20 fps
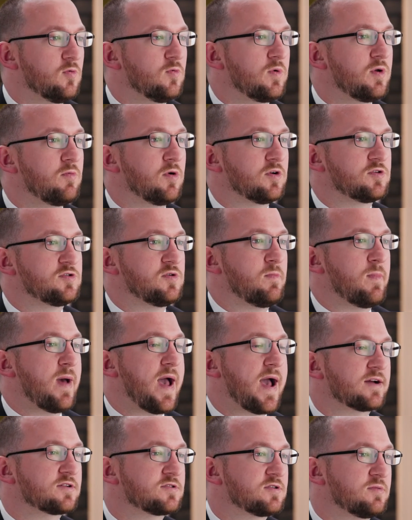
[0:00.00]
We want to
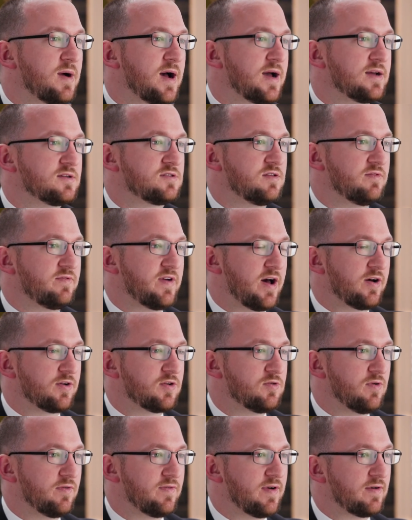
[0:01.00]
maximize the
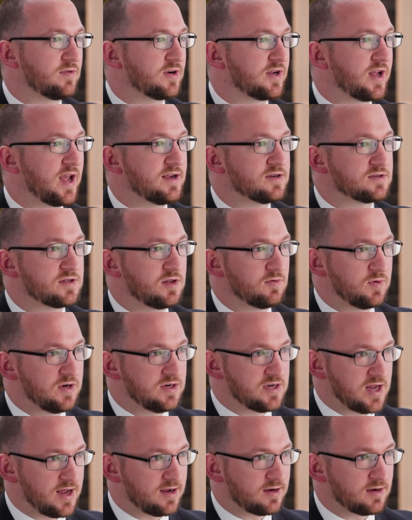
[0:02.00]
value of every case that we
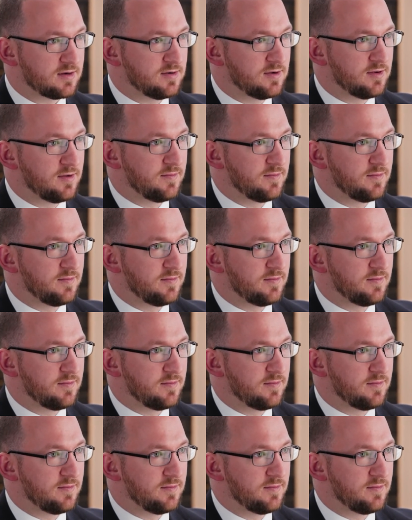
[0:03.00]
take.